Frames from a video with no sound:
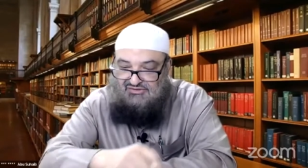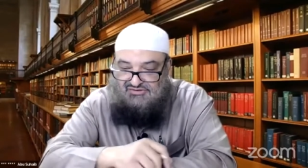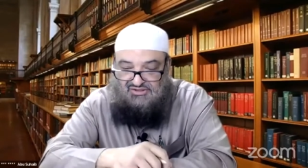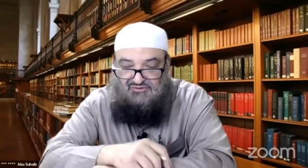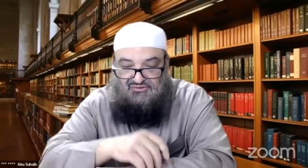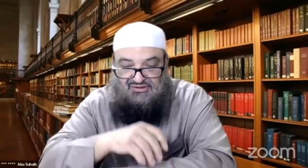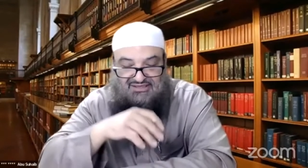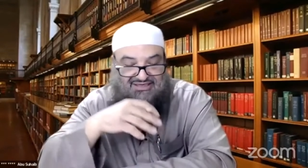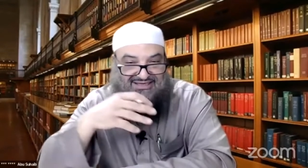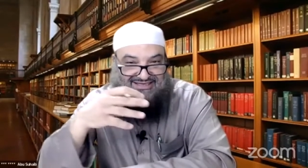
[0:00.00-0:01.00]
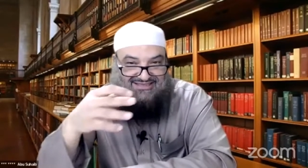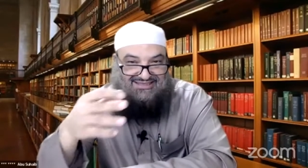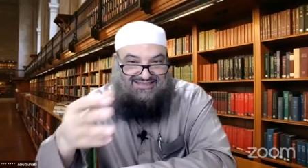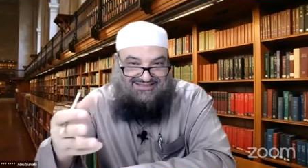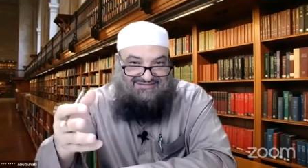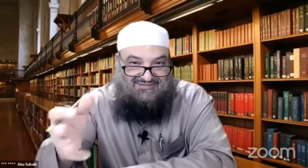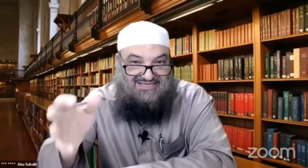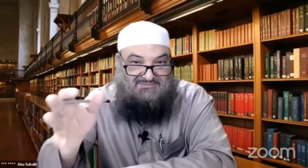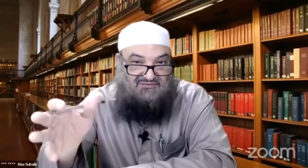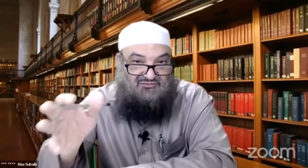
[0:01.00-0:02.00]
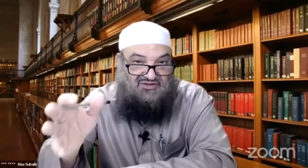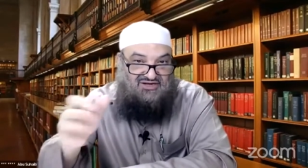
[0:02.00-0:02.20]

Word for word: So that's before